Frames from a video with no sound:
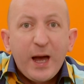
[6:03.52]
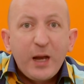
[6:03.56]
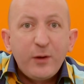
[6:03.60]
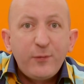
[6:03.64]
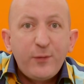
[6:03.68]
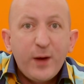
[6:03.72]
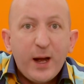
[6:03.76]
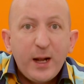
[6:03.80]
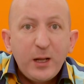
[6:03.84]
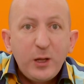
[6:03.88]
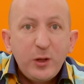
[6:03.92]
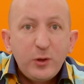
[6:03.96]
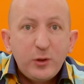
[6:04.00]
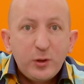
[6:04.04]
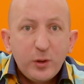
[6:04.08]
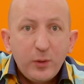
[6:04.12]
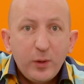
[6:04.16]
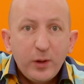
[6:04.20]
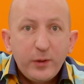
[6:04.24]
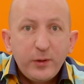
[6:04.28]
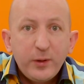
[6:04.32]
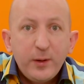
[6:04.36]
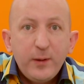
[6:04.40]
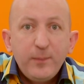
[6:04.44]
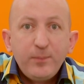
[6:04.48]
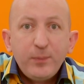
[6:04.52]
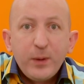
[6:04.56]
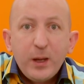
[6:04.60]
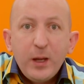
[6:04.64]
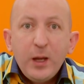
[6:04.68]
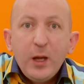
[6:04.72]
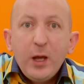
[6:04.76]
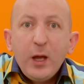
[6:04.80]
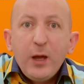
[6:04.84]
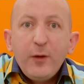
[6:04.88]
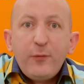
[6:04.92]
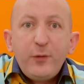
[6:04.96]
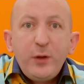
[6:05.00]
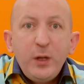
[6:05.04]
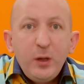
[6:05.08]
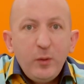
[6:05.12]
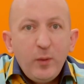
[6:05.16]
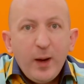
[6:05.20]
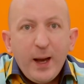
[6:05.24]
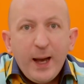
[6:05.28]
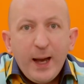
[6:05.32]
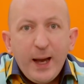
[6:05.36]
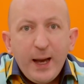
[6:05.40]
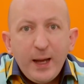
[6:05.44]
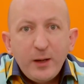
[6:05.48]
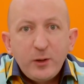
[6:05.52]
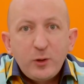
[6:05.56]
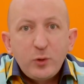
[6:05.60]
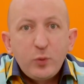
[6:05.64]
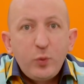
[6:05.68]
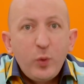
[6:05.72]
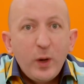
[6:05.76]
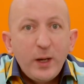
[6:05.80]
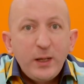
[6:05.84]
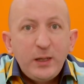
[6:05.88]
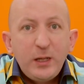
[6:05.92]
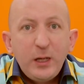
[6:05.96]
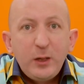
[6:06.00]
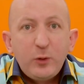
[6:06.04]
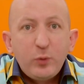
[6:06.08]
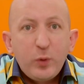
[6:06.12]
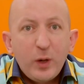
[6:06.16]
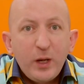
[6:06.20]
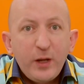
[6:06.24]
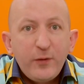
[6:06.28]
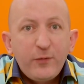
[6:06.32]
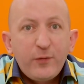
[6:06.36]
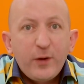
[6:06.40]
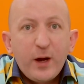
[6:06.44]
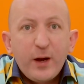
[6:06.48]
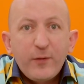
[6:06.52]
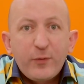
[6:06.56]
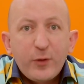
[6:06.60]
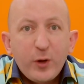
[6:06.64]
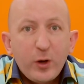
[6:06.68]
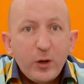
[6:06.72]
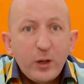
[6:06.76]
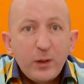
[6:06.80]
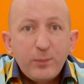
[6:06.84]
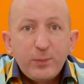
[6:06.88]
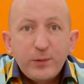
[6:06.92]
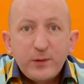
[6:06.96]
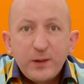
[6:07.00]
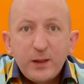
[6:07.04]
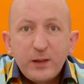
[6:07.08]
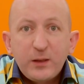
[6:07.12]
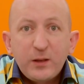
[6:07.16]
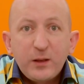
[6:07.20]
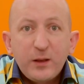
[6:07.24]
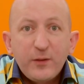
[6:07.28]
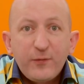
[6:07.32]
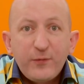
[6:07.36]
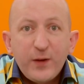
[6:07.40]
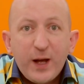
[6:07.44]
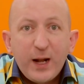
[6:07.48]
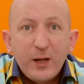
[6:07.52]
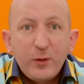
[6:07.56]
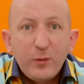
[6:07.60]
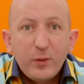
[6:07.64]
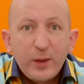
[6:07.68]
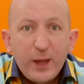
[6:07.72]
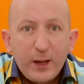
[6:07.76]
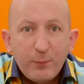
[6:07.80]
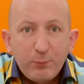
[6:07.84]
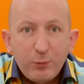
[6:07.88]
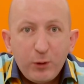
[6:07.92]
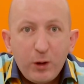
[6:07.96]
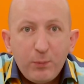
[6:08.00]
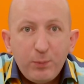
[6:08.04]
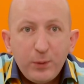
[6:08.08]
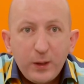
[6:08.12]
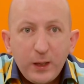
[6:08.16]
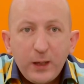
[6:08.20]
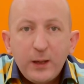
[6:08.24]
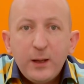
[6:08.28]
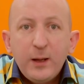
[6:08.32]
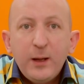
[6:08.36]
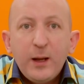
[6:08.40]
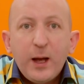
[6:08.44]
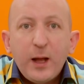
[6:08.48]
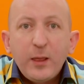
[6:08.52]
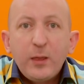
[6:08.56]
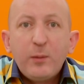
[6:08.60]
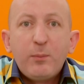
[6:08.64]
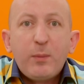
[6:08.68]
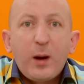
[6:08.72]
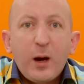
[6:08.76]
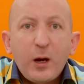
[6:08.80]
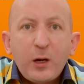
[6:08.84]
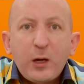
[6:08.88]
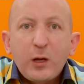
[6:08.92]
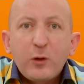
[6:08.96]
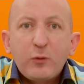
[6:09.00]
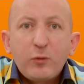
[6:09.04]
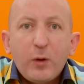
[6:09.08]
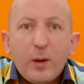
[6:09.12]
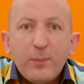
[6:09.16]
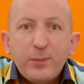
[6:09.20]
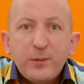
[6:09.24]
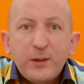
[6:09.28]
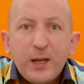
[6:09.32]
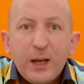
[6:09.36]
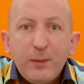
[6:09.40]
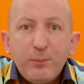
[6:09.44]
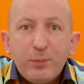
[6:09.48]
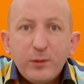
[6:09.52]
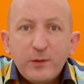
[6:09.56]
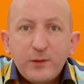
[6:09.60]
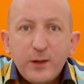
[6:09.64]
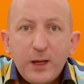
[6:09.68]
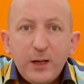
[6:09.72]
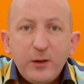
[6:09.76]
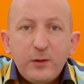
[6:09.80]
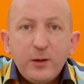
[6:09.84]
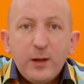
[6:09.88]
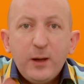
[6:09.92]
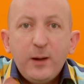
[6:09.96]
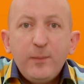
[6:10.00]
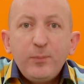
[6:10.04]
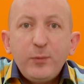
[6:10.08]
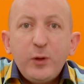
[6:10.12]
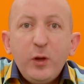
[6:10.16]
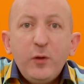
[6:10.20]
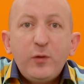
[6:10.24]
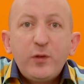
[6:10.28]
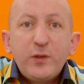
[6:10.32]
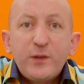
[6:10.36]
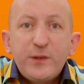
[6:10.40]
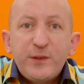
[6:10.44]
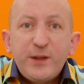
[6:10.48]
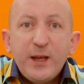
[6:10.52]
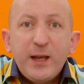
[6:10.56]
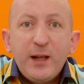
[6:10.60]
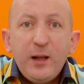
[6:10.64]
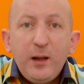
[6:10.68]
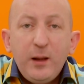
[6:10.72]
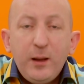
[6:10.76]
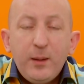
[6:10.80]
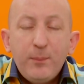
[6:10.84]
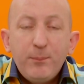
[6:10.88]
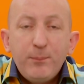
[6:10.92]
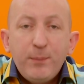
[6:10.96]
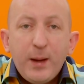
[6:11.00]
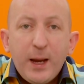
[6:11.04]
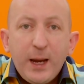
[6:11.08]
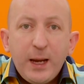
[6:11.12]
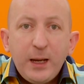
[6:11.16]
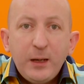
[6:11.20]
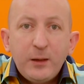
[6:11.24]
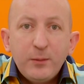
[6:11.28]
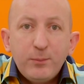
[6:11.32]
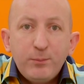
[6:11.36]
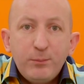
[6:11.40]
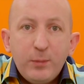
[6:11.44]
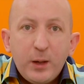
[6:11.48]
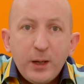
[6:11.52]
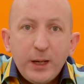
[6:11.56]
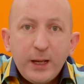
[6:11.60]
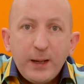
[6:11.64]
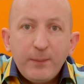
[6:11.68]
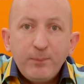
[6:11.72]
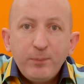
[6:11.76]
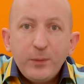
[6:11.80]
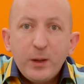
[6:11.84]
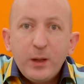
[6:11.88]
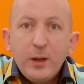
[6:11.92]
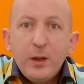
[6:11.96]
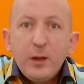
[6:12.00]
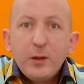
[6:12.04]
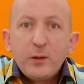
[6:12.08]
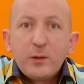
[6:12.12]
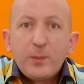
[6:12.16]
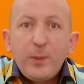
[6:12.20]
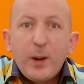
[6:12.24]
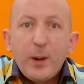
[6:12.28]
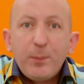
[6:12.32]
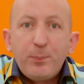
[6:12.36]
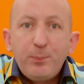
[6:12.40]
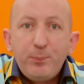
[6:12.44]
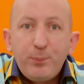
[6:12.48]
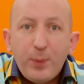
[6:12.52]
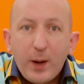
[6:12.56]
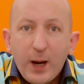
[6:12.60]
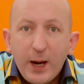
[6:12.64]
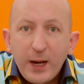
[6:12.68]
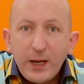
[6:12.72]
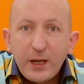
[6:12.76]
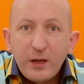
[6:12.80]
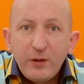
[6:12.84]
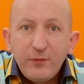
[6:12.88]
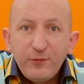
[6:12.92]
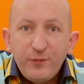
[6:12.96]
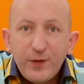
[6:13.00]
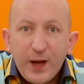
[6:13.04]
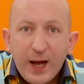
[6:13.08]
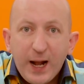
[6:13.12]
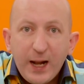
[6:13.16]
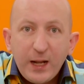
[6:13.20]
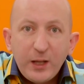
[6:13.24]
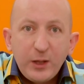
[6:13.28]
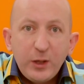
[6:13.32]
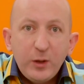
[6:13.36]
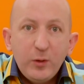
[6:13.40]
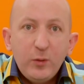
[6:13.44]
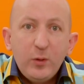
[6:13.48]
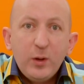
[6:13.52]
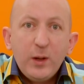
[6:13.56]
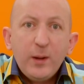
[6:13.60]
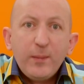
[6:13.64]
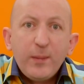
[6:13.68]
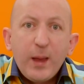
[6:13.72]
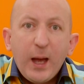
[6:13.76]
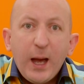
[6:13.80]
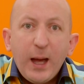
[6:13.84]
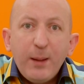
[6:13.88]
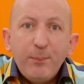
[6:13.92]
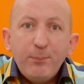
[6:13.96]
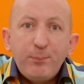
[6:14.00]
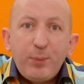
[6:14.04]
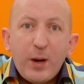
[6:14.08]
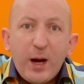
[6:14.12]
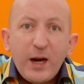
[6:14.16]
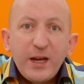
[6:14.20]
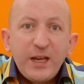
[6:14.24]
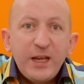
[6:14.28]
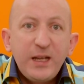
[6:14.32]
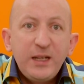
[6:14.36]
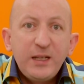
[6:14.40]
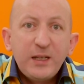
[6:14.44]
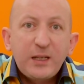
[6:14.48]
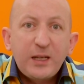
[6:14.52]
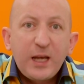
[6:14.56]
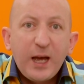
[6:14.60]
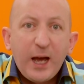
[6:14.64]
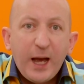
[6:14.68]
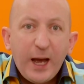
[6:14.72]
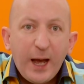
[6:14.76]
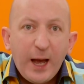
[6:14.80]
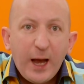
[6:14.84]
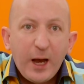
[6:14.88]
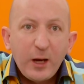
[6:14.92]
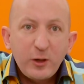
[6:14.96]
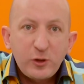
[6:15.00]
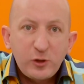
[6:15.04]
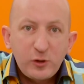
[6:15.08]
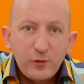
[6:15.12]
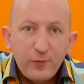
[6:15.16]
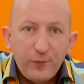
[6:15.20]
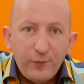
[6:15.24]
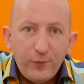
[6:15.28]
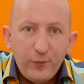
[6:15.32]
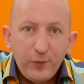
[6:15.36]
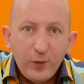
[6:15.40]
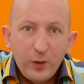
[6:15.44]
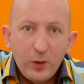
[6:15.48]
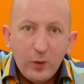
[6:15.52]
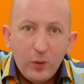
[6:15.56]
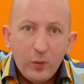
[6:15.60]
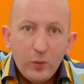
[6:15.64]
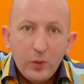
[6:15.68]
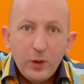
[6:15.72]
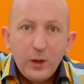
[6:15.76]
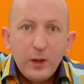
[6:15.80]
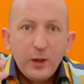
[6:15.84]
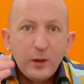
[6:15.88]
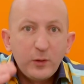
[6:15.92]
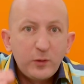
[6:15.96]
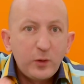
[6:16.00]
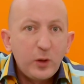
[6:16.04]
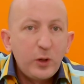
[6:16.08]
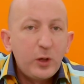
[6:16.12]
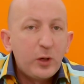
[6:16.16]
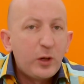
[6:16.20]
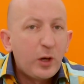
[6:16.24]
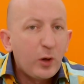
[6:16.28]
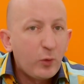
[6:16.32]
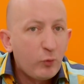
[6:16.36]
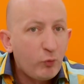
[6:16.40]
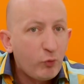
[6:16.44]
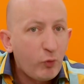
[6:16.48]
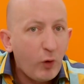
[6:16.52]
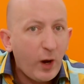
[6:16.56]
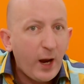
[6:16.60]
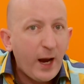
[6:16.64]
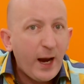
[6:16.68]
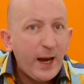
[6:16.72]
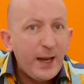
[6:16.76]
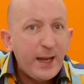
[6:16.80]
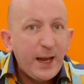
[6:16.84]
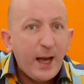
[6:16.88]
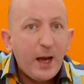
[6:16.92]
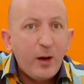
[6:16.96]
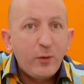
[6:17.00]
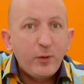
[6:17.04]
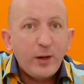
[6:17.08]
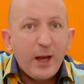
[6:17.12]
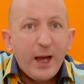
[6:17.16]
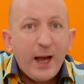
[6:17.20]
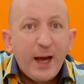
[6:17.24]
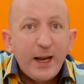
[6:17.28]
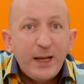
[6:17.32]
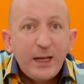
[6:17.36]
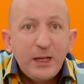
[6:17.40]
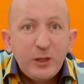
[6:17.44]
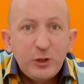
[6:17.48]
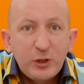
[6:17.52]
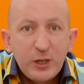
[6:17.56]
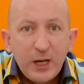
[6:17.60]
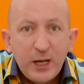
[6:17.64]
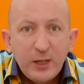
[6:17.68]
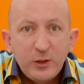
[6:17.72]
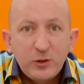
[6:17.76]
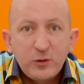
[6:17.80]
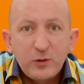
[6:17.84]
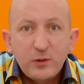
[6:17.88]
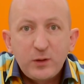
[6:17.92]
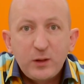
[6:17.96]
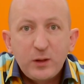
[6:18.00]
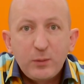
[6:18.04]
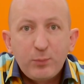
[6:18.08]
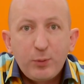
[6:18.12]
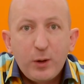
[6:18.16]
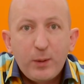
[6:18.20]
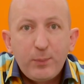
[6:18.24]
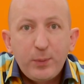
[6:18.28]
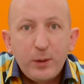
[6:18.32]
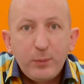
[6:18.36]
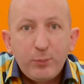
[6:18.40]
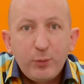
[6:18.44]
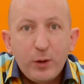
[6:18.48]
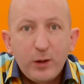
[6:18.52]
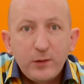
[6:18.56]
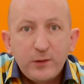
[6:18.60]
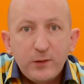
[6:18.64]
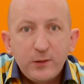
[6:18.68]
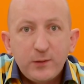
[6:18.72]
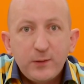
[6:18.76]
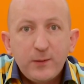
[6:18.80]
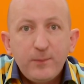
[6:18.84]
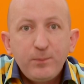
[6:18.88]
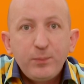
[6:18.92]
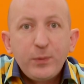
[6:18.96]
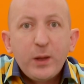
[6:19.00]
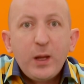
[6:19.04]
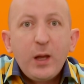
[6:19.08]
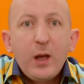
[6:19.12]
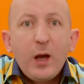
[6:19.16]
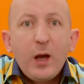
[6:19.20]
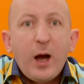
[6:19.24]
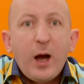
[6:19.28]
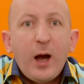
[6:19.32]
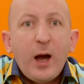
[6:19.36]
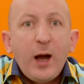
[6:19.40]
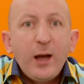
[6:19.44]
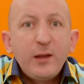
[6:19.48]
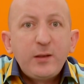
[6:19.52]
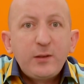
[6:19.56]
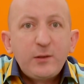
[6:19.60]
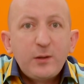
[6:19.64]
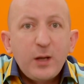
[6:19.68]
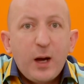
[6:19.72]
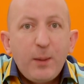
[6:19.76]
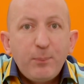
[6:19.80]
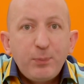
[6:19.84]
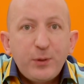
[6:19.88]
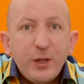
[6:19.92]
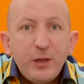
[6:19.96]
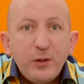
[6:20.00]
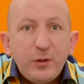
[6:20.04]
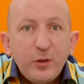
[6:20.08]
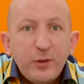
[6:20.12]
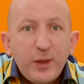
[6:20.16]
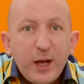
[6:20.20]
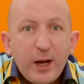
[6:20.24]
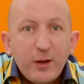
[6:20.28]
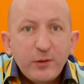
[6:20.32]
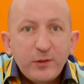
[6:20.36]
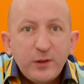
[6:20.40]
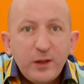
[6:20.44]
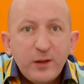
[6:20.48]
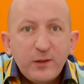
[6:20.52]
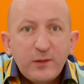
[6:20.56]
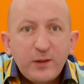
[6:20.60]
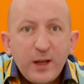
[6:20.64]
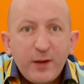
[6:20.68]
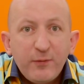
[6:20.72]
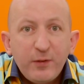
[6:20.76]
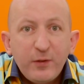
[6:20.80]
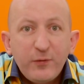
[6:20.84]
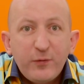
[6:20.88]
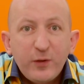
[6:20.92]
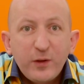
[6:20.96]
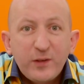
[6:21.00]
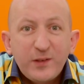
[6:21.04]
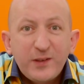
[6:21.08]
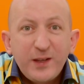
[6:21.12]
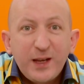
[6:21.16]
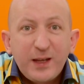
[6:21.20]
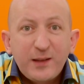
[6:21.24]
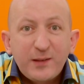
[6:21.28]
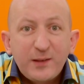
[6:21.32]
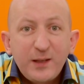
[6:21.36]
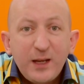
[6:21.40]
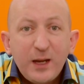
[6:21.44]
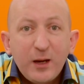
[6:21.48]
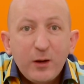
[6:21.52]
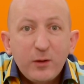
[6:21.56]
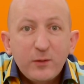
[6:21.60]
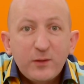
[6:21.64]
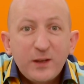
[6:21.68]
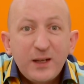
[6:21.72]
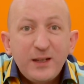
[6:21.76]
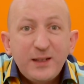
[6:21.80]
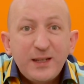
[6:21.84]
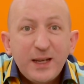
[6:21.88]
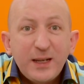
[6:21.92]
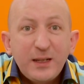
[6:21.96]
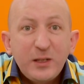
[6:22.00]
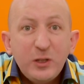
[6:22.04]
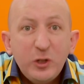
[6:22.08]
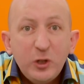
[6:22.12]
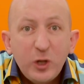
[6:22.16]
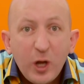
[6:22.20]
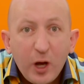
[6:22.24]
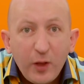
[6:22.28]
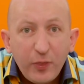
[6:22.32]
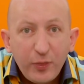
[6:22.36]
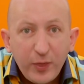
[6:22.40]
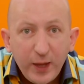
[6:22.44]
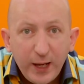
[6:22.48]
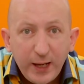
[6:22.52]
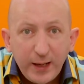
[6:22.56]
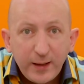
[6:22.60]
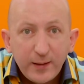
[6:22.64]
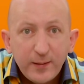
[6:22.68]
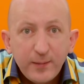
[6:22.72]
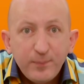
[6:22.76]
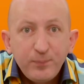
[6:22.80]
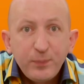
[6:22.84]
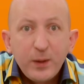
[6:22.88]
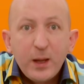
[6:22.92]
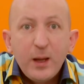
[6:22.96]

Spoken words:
add value to it. If you add 20, 25, 30% of the value of that property and the market drops 10%, you've still made money. It's about buying value and buying cash flow so you can ride out any changes to the property prices. I stopped in 2007 for 6 years and did nothing.